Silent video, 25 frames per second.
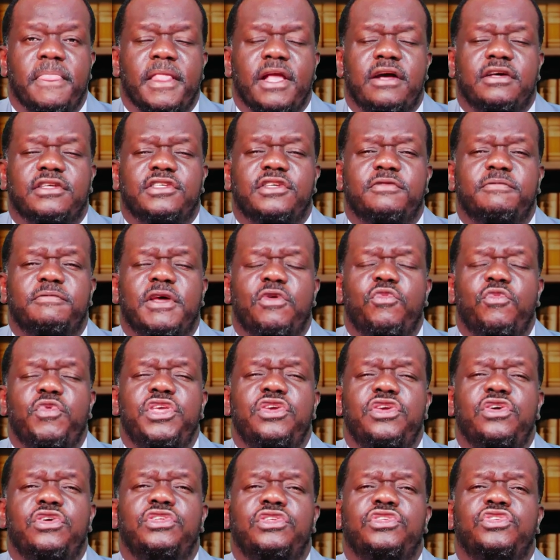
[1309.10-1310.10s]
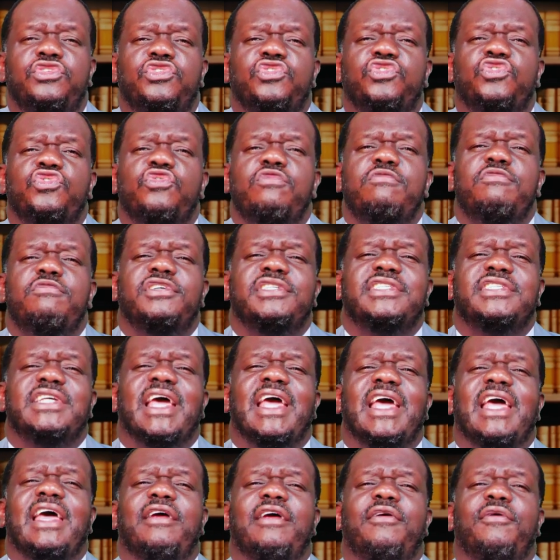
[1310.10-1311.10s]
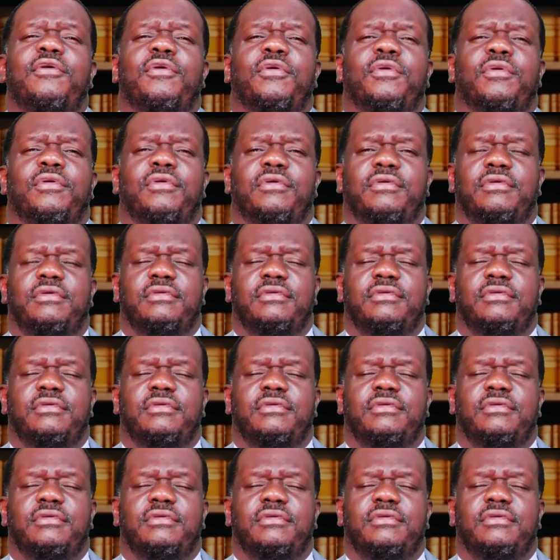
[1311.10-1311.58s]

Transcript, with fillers: Because sometimes when you're in so much error